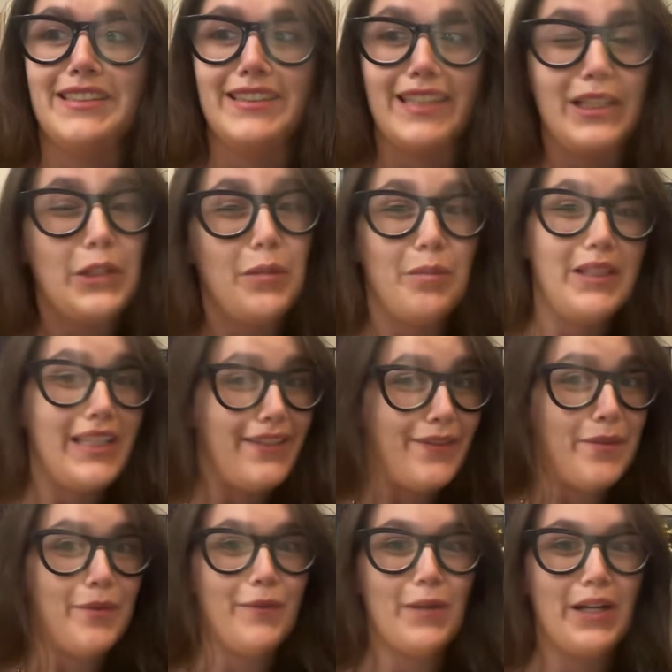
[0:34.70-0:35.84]
Did you believe it
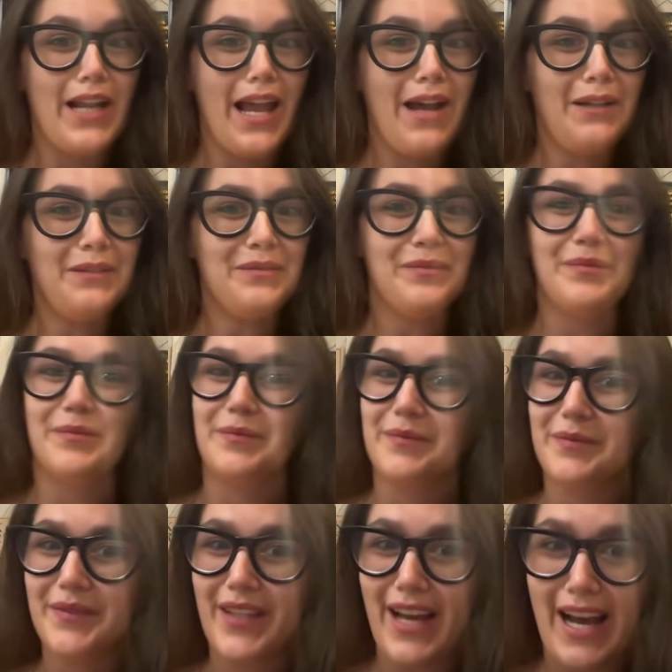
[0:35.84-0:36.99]
before now?
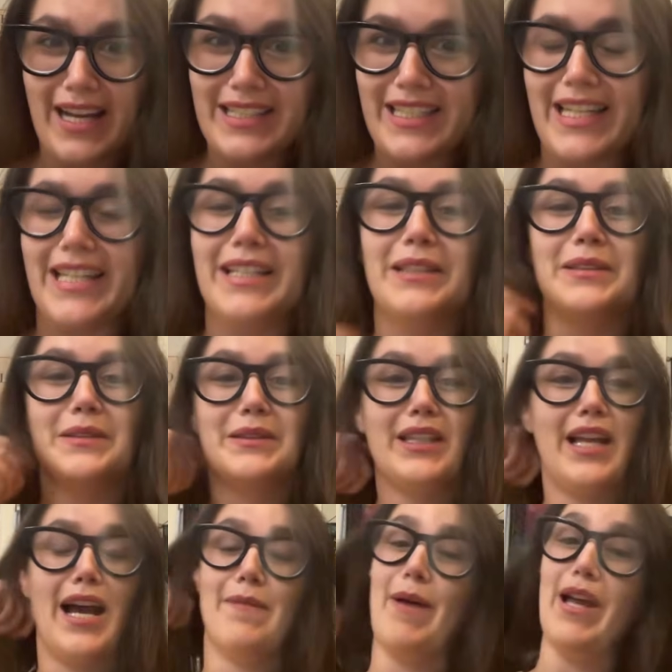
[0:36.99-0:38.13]
I did.
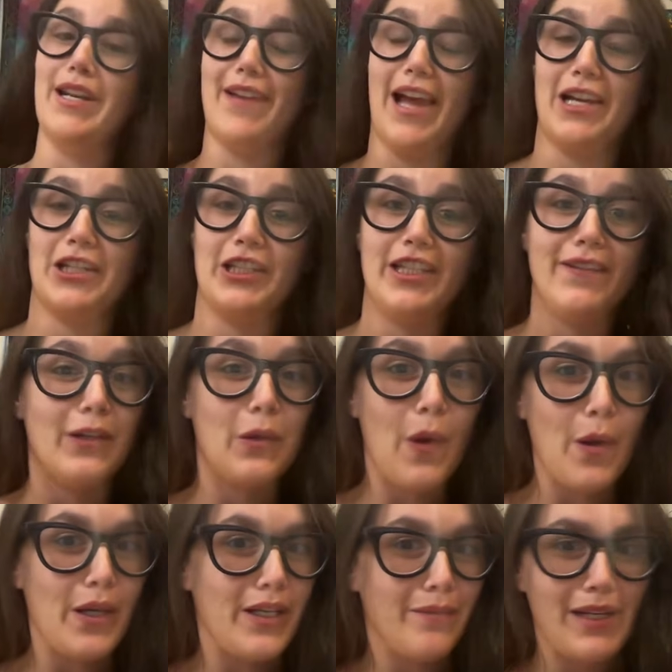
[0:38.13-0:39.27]
I might have actually even
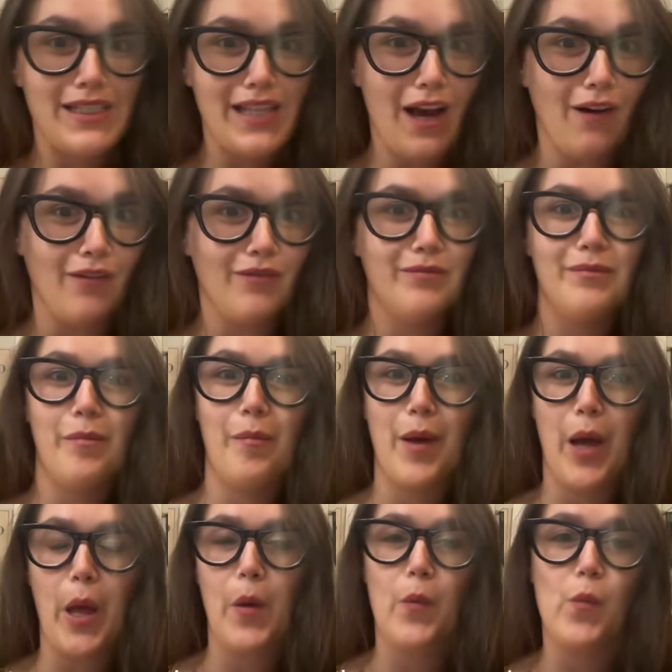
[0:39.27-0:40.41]
quoted it myself.
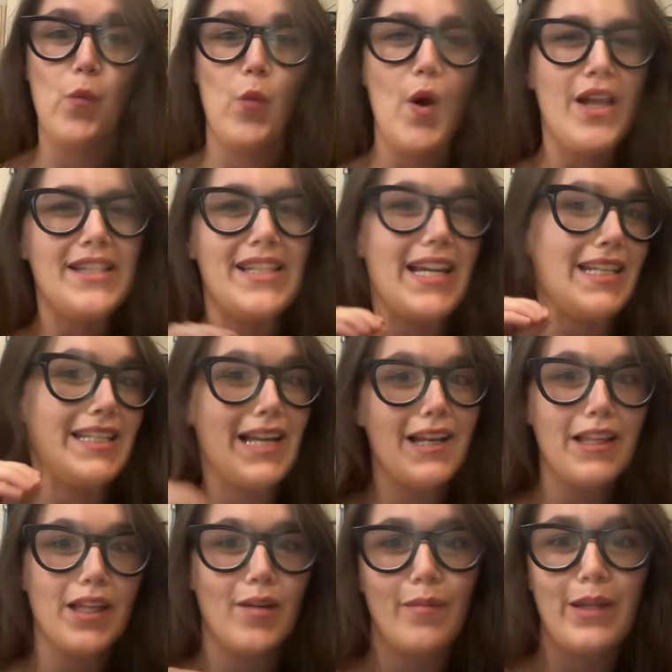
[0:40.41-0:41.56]
But once I dug a
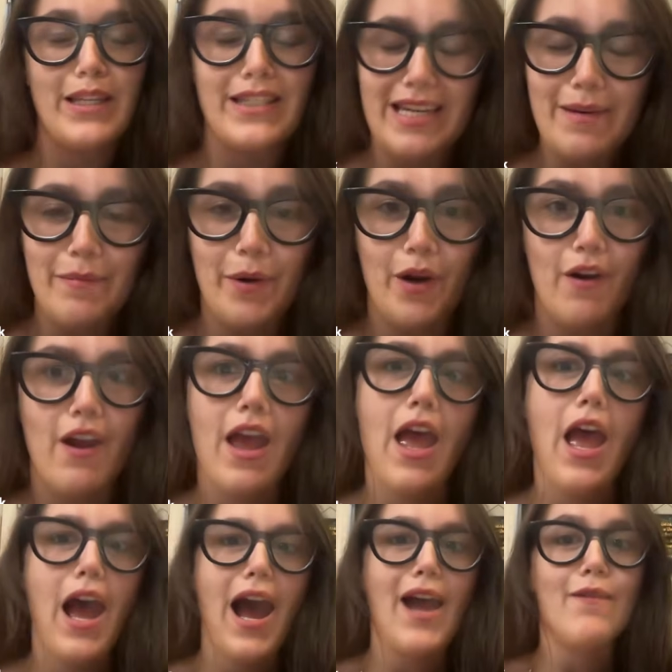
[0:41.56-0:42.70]
little bit deeper,
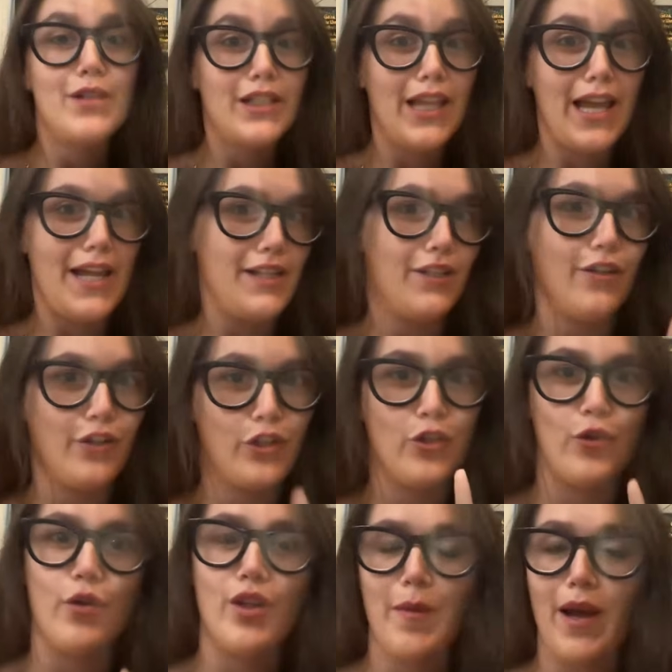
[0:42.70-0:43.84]
I realized the
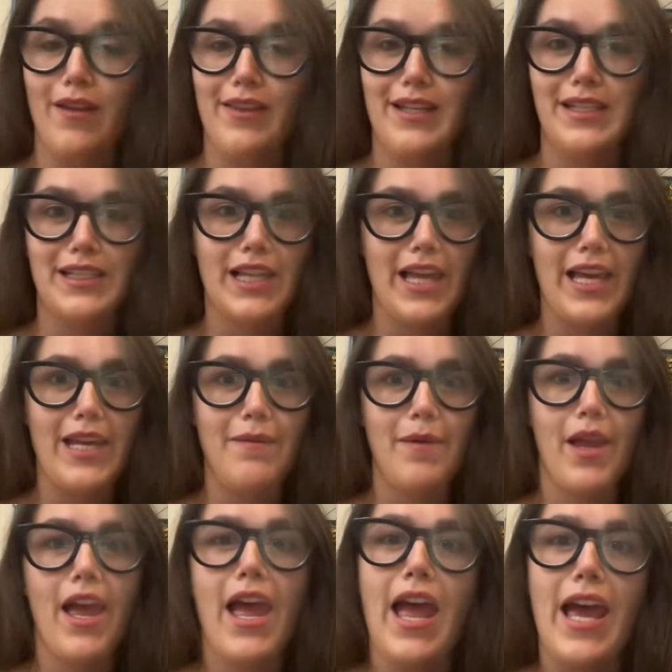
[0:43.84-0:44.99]
truth about this claim,
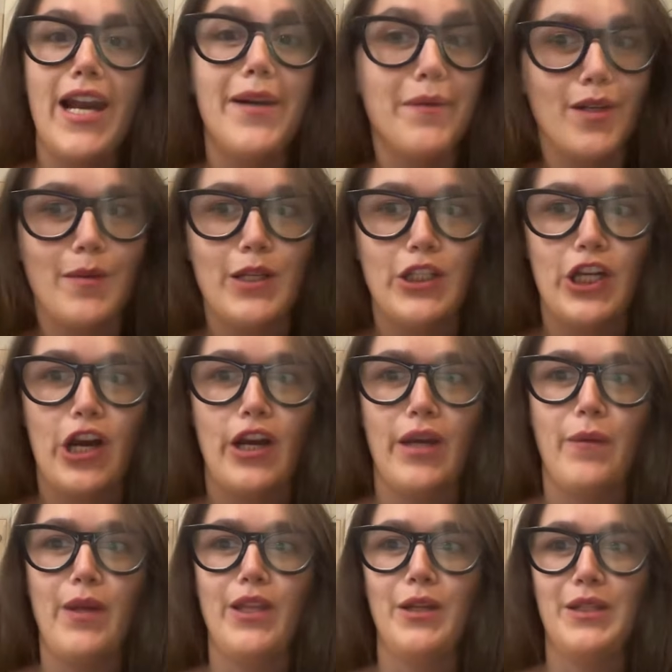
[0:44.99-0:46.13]
and I'm going to be sharing it
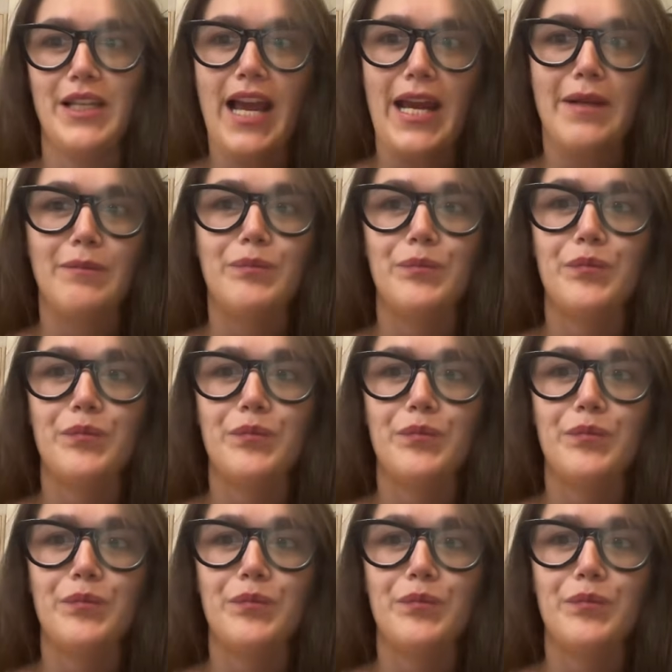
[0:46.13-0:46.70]
with you tonight.